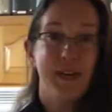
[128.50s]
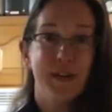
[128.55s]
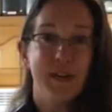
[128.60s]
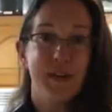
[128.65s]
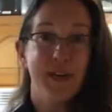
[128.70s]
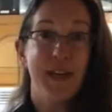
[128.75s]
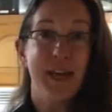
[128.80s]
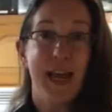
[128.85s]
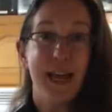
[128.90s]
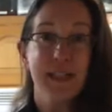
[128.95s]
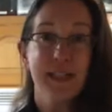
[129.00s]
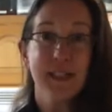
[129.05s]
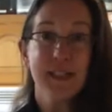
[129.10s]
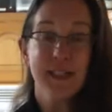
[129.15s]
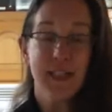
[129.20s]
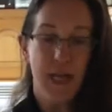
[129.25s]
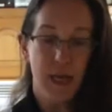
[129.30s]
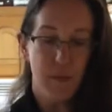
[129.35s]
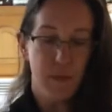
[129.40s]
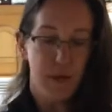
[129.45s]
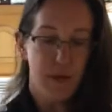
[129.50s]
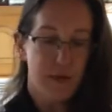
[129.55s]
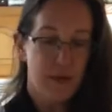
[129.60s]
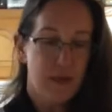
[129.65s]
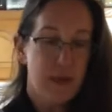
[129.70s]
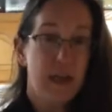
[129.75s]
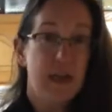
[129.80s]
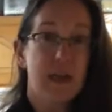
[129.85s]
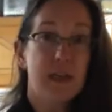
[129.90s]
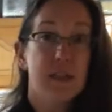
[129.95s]
Next step
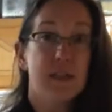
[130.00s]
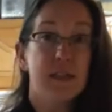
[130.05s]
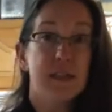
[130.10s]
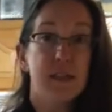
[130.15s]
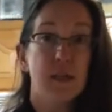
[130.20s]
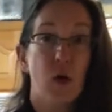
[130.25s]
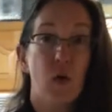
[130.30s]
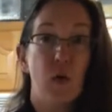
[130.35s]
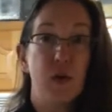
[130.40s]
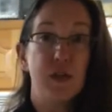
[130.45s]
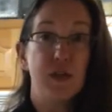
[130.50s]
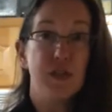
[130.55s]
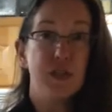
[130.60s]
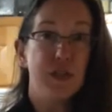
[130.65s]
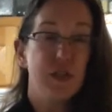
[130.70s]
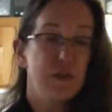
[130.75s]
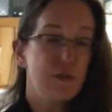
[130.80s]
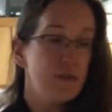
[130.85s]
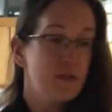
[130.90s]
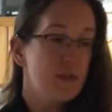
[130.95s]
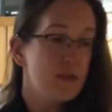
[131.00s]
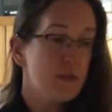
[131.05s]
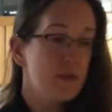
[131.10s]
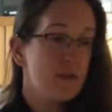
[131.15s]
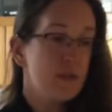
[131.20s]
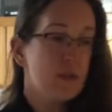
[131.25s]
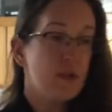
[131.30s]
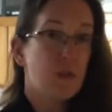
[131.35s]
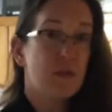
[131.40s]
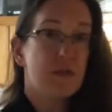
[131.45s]
is orange juice
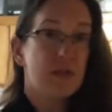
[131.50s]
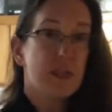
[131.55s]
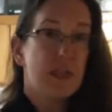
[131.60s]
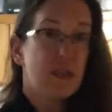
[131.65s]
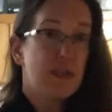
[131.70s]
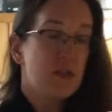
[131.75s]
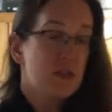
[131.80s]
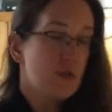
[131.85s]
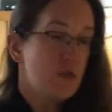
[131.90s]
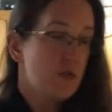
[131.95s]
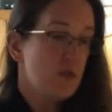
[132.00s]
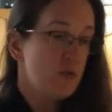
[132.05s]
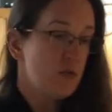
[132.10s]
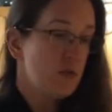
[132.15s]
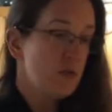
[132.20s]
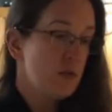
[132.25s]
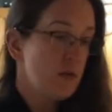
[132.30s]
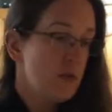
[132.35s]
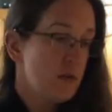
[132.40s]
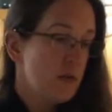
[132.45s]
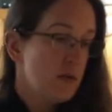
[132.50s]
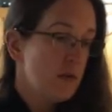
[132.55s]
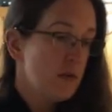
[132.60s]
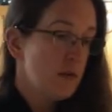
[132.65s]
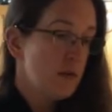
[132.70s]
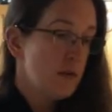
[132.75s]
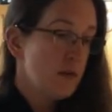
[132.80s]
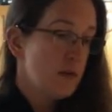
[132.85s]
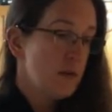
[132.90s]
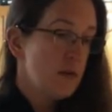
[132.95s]
goes into
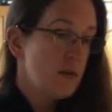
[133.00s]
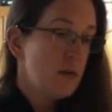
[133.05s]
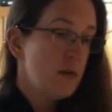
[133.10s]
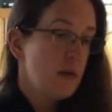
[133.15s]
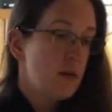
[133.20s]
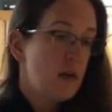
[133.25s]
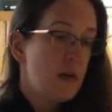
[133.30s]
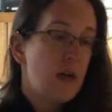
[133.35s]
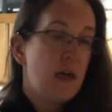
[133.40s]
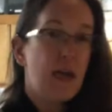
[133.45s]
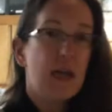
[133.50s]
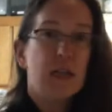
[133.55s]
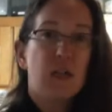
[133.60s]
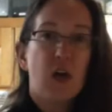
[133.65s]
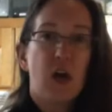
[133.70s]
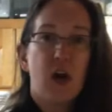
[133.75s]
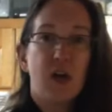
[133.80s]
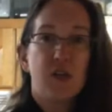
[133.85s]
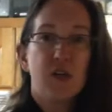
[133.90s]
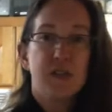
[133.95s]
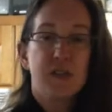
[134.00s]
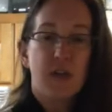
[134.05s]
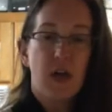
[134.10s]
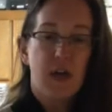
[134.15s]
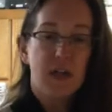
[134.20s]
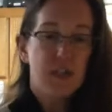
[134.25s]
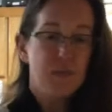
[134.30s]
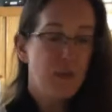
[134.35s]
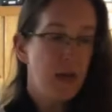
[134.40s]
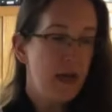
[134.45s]
a large
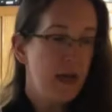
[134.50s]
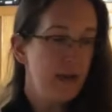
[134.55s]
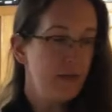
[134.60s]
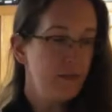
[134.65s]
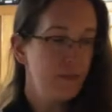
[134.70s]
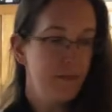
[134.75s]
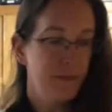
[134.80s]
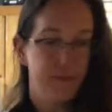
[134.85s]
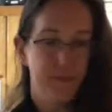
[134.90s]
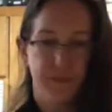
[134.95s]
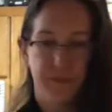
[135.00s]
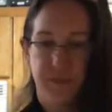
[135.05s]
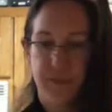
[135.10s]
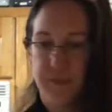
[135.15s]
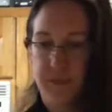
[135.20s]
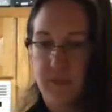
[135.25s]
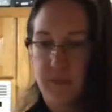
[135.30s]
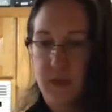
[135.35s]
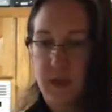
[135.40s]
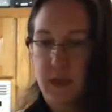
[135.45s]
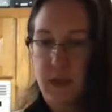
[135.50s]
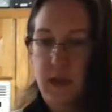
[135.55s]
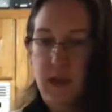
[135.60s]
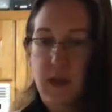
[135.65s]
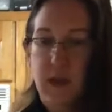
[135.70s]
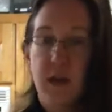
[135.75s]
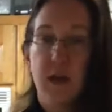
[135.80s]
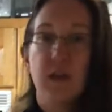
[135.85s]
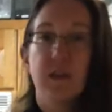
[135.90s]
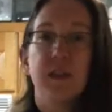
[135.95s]
saucepan.
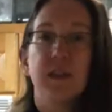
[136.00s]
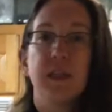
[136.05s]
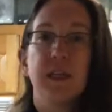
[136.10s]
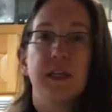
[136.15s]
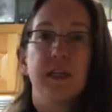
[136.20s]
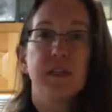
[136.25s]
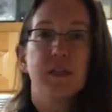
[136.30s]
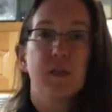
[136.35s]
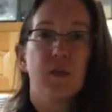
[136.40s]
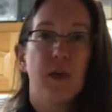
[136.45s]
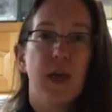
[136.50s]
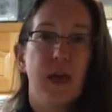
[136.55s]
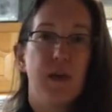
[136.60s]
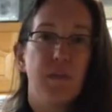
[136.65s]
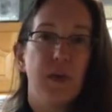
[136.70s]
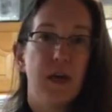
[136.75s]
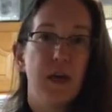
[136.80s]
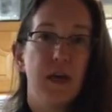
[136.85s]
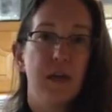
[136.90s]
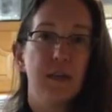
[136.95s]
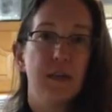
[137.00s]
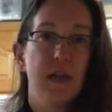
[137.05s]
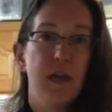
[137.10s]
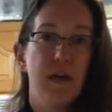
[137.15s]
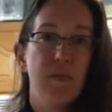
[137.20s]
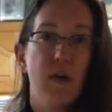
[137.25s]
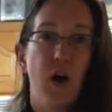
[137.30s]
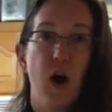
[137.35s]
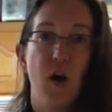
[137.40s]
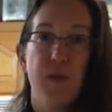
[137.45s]
These cranberries have
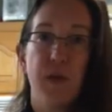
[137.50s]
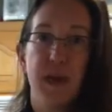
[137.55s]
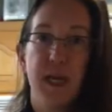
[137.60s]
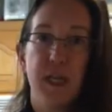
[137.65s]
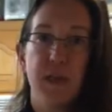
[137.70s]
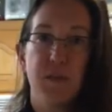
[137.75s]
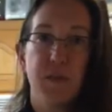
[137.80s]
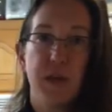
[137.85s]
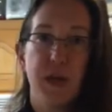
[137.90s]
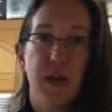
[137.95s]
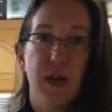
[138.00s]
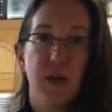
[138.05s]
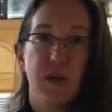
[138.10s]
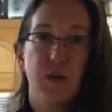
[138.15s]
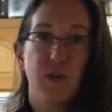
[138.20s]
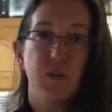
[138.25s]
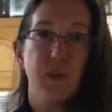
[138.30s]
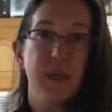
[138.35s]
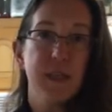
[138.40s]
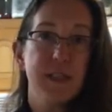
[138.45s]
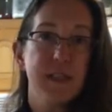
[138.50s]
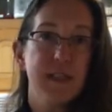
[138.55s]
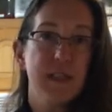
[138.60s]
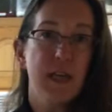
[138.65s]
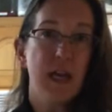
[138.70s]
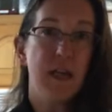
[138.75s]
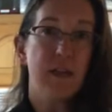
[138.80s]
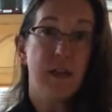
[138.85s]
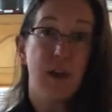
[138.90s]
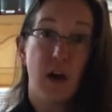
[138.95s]
already been rinsed
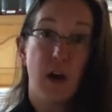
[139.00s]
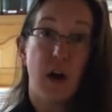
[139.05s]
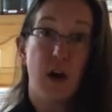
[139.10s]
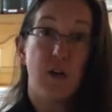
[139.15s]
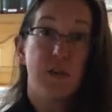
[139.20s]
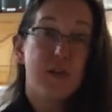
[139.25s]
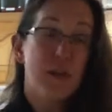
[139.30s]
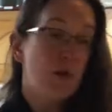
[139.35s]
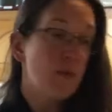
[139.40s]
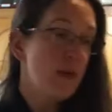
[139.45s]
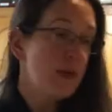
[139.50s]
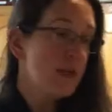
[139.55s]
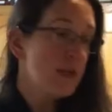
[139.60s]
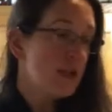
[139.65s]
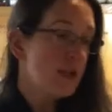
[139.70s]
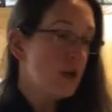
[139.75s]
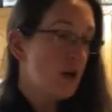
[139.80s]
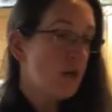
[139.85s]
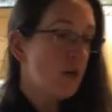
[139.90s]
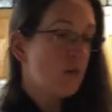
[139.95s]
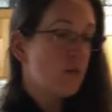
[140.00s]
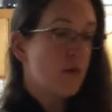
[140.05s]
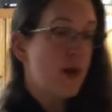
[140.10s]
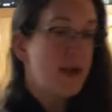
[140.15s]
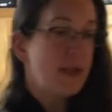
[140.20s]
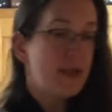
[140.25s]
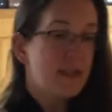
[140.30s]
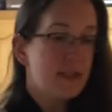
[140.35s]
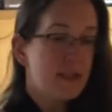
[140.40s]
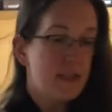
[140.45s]
and they're also ready to go right
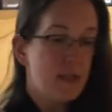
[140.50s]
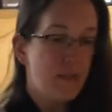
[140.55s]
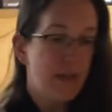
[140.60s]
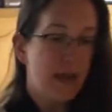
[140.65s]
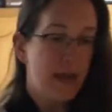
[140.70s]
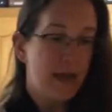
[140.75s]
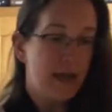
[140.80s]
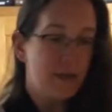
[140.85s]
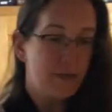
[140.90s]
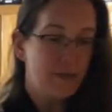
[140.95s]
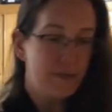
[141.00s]
into the pan.